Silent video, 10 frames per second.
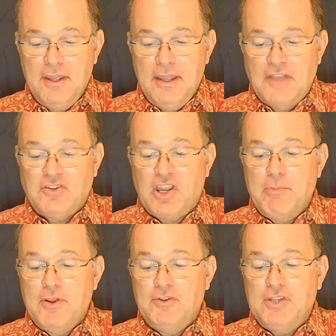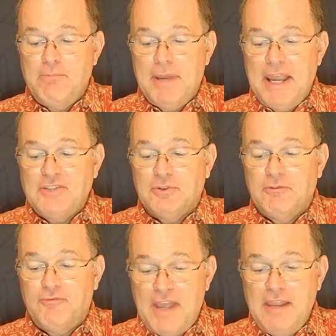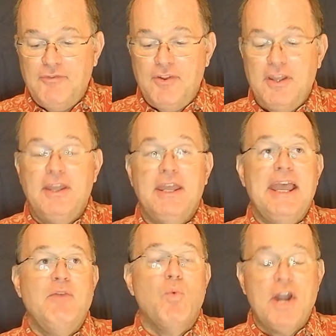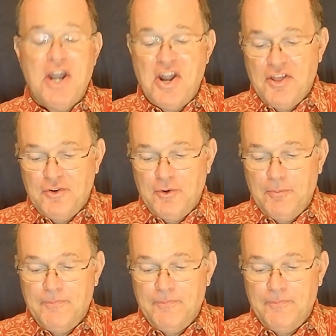It's a community based on faith in one another.